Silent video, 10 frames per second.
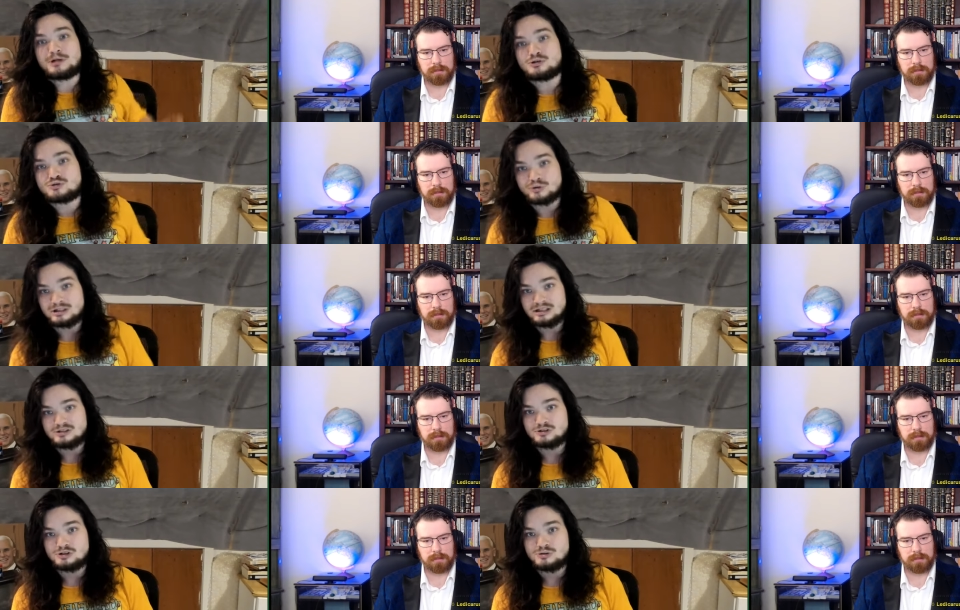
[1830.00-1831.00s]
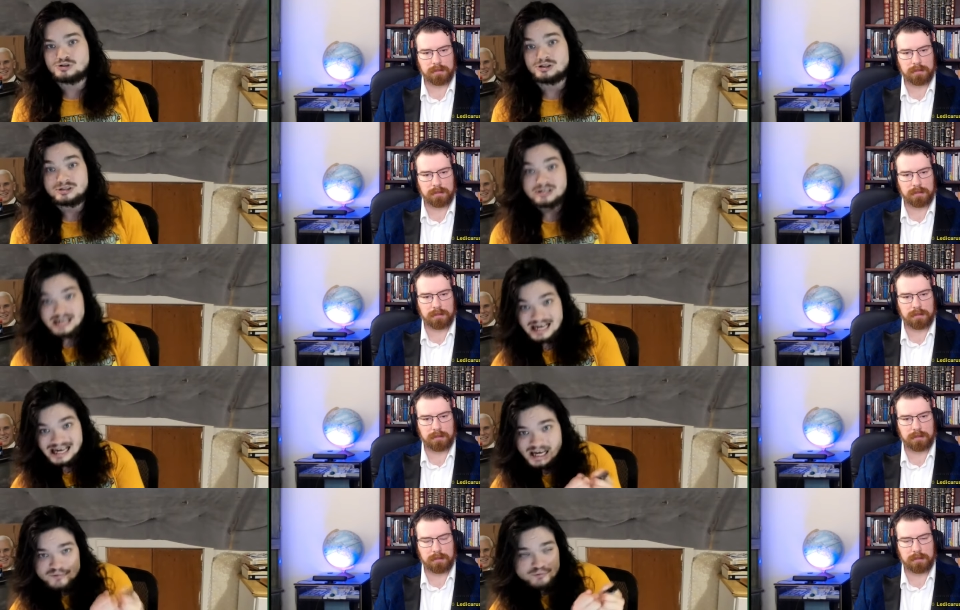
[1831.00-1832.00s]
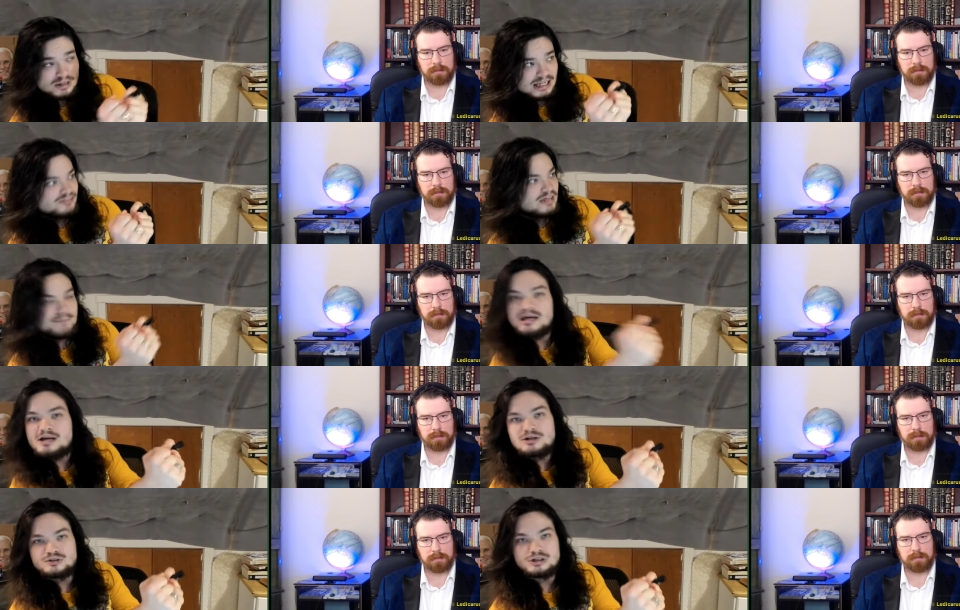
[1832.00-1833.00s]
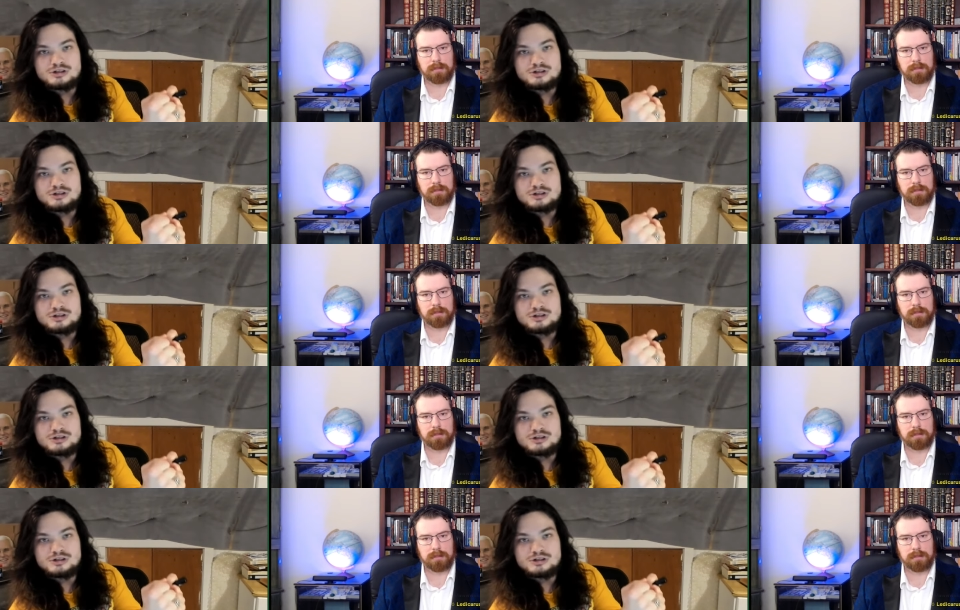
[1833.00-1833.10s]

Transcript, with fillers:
Speaker 1: controlling the institutions. If we let that man near the